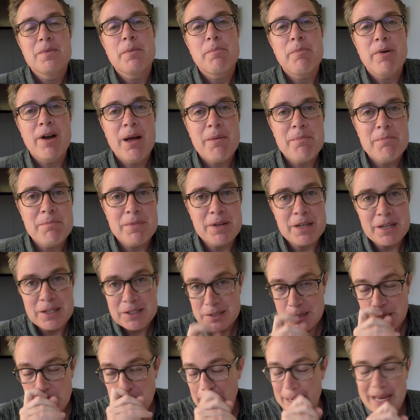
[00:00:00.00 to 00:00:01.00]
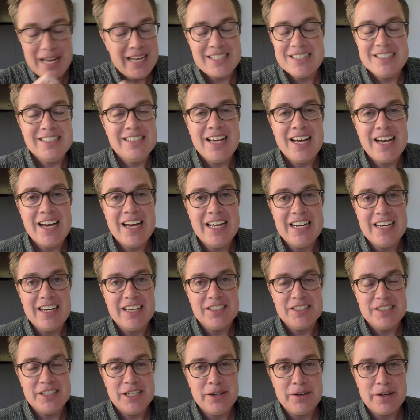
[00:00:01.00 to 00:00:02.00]
The problem is, it's not
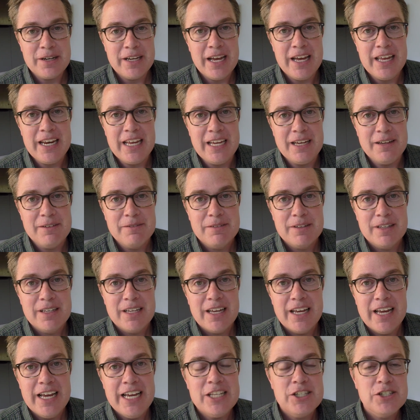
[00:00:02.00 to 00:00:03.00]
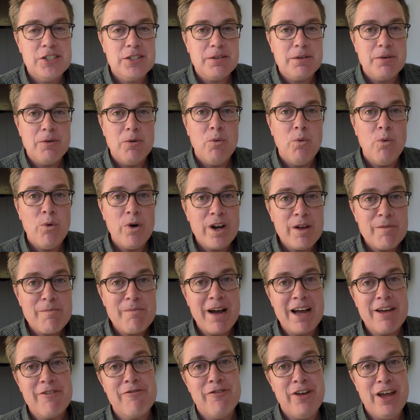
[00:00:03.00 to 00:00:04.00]
Estelle Getty. It's one of
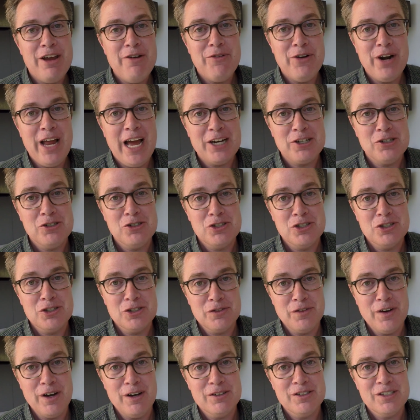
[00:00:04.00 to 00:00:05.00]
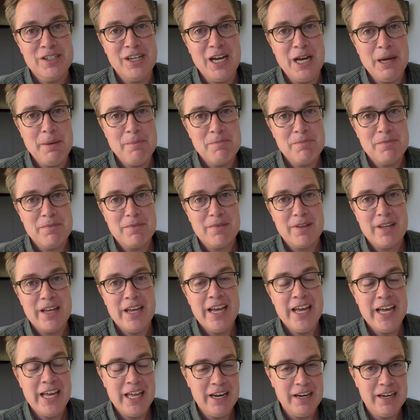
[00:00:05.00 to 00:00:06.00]
my favorite actresses of all time.
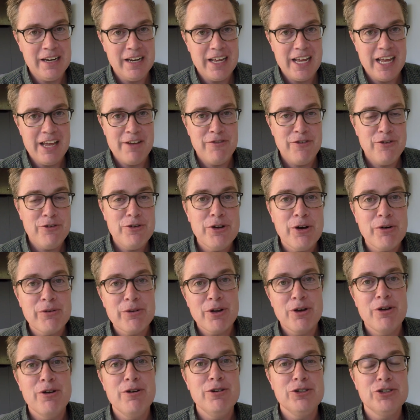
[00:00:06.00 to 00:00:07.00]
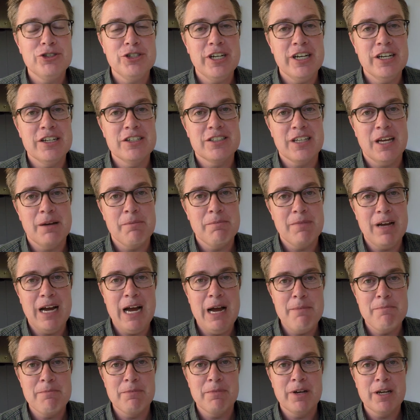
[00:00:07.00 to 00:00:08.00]
And if you don't know who she is,
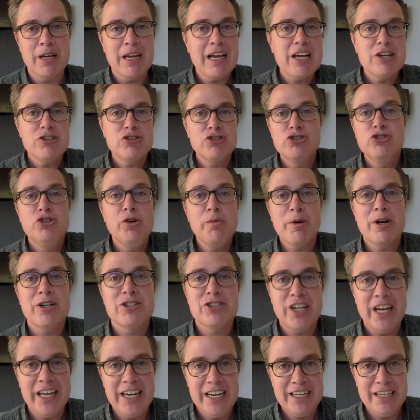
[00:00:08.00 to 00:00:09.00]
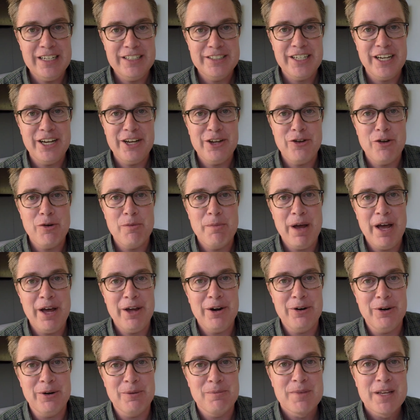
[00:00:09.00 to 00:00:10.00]
I'm super excited to tell you
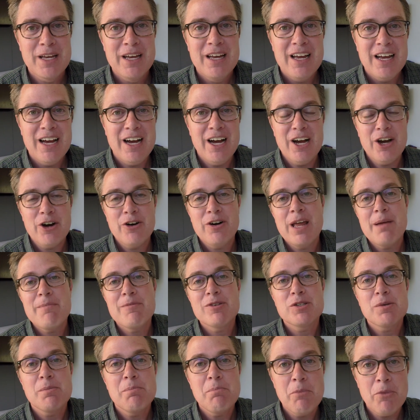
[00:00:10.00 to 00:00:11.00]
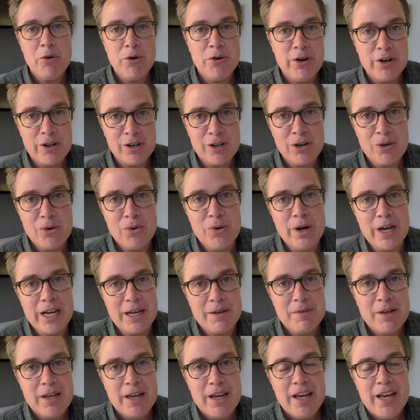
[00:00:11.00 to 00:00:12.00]
about her. Her name is Myrna Loy.
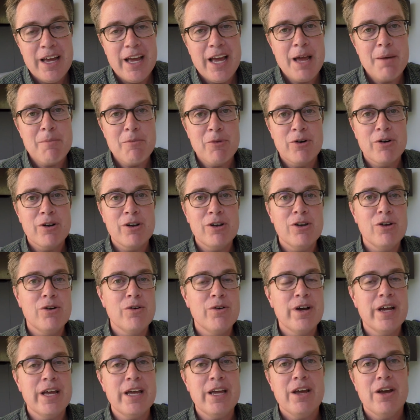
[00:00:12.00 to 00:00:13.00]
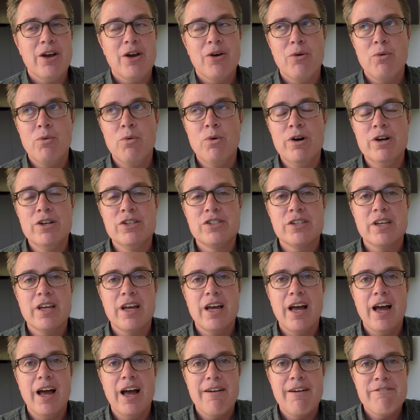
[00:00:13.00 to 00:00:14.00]
And Myrna Loy was
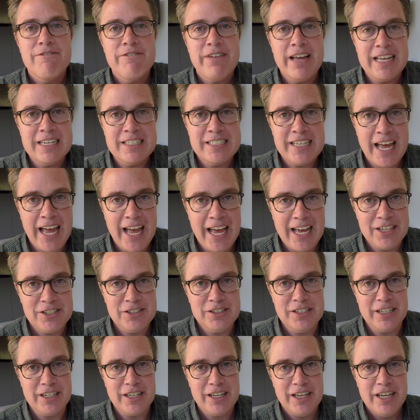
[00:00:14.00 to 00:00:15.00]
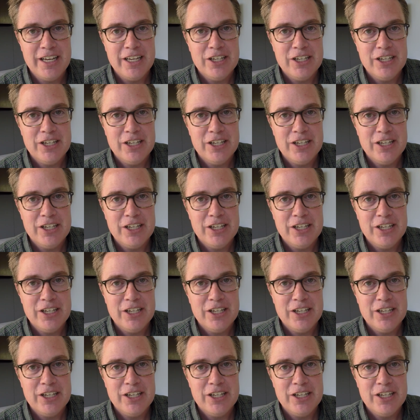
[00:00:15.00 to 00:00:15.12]
fantastic.